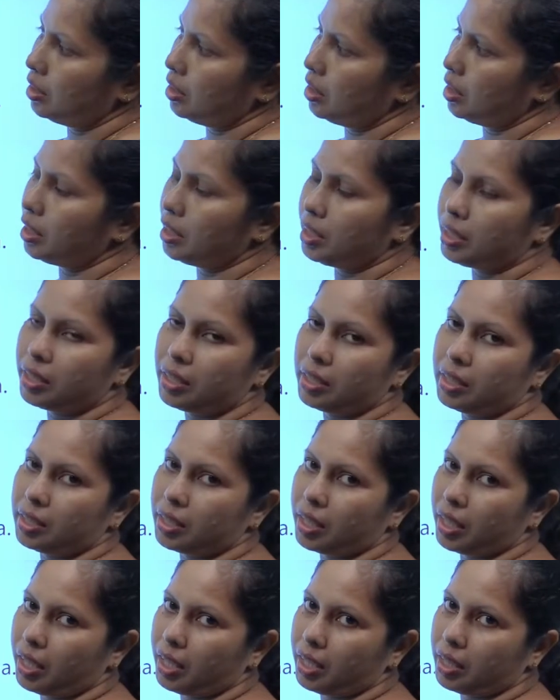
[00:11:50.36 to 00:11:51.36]
Here
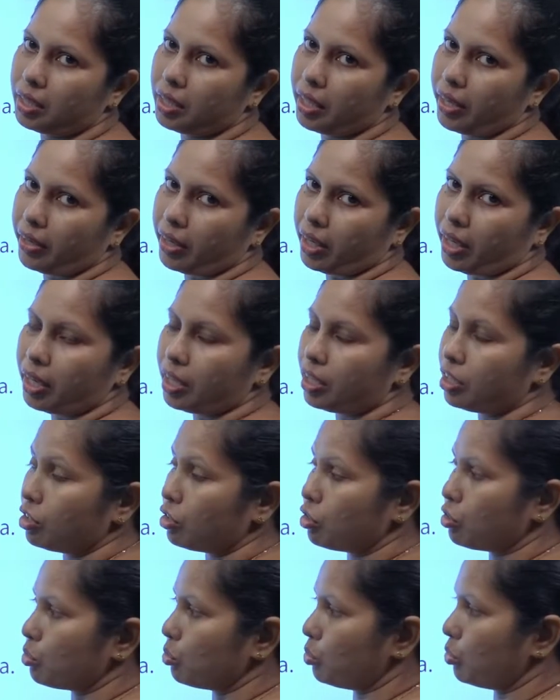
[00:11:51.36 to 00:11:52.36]
again there are
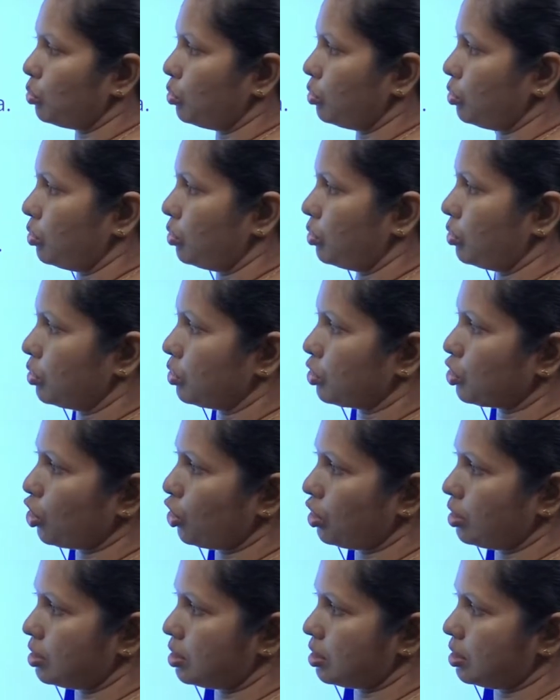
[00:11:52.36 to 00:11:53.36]
two
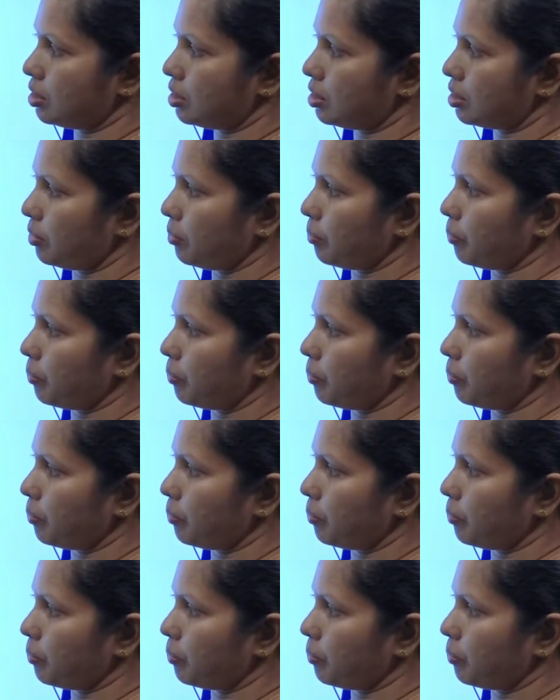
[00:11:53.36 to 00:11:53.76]
choices.